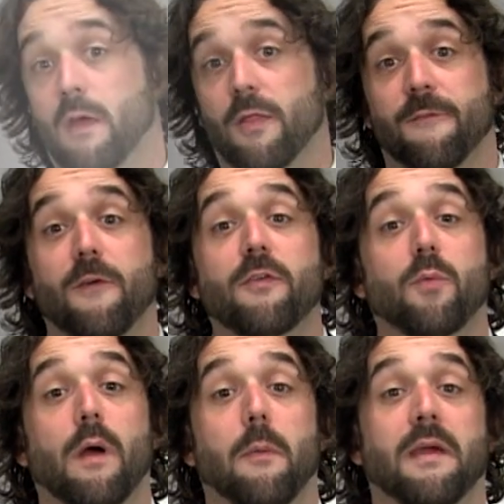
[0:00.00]
The first
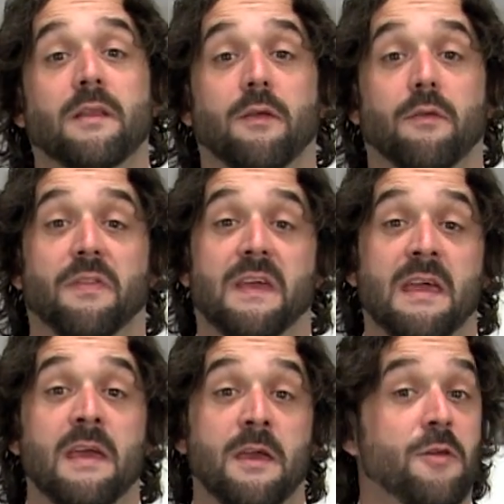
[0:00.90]
way we can use the
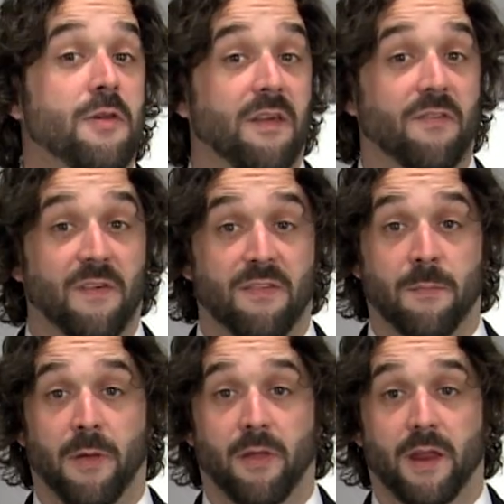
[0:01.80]
EEG's
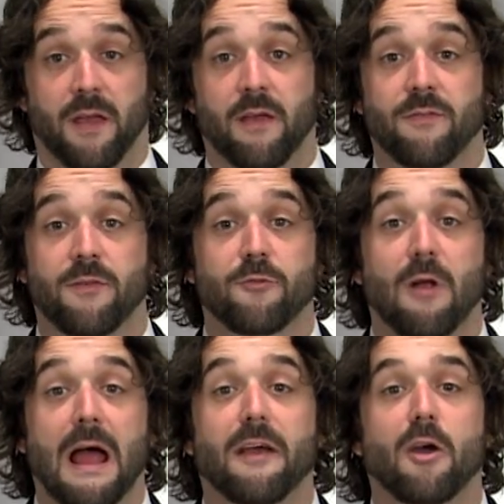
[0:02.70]
visibility is to
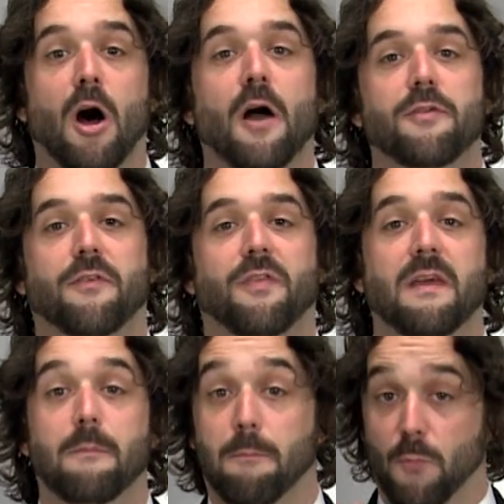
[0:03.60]
try to consciously
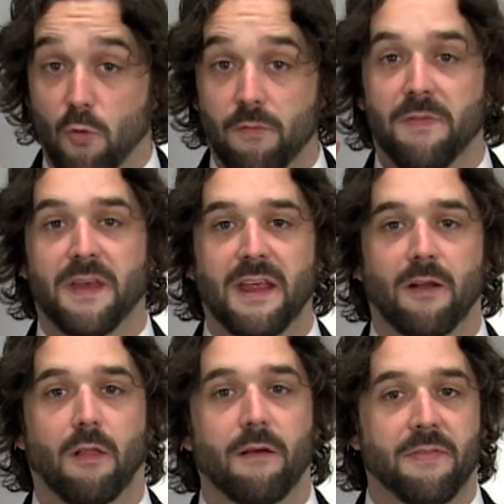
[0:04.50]
move the
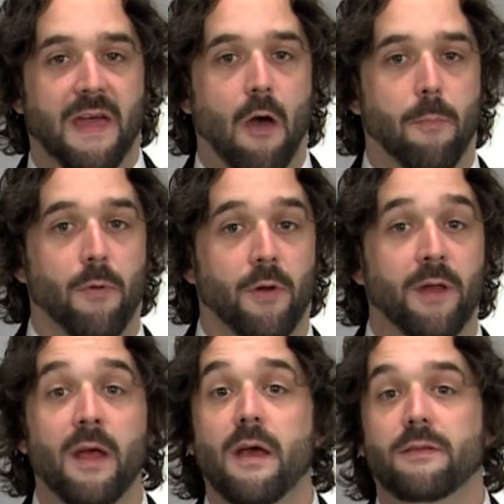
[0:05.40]
needle of the output
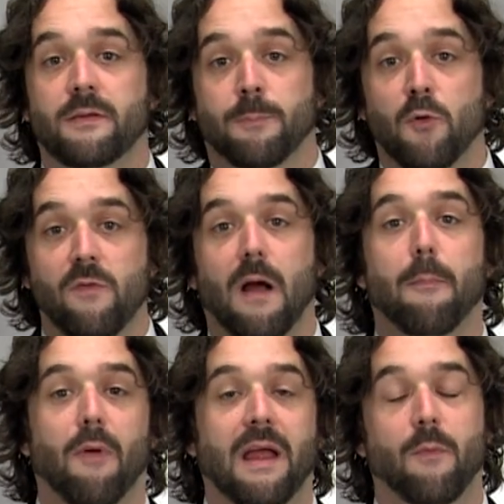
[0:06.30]
to move our
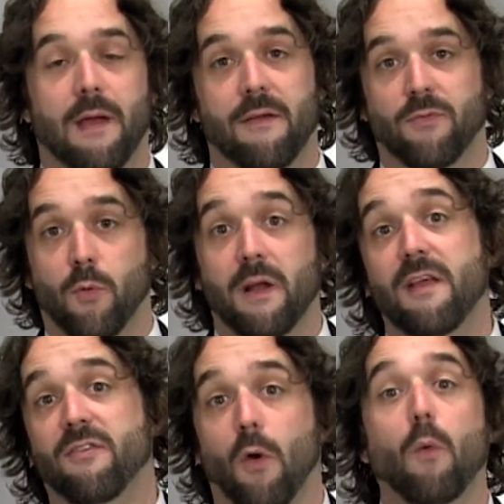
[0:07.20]
brain waves toward a
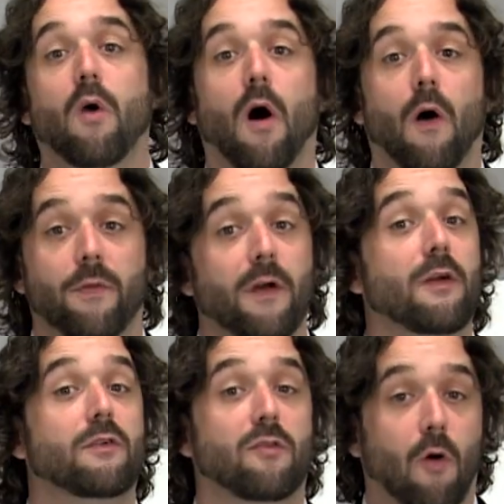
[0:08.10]
so-called
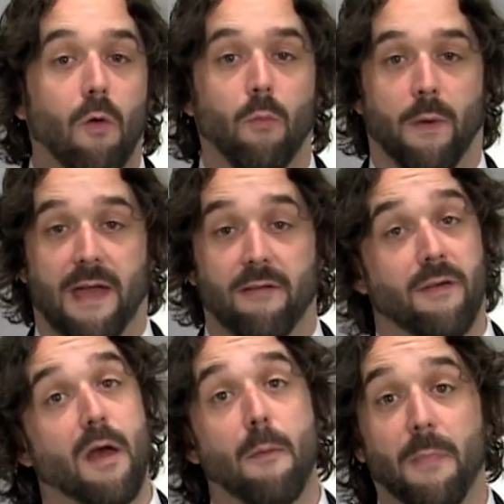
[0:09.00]
goal wave,
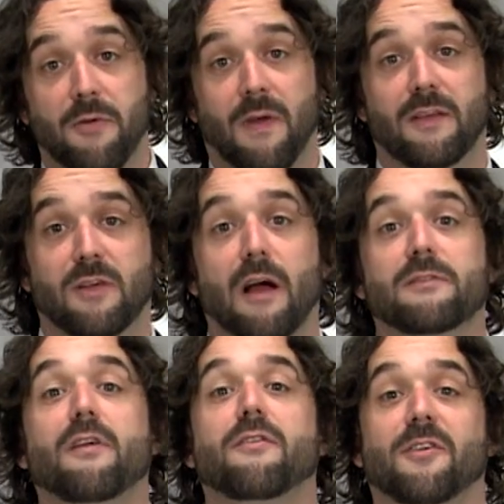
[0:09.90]
much like
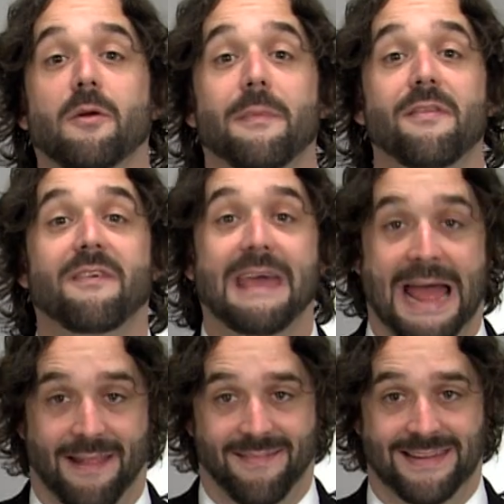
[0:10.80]
Dr. Sturman's
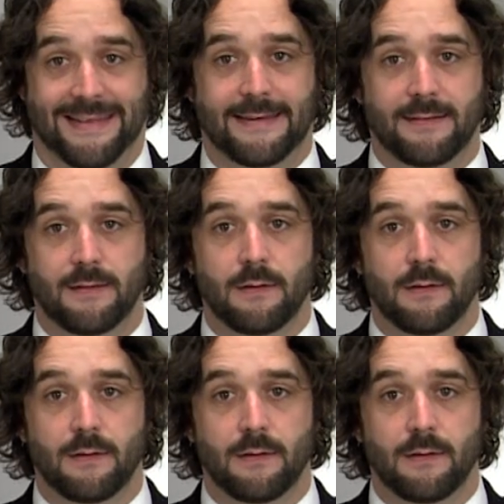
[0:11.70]
cats did.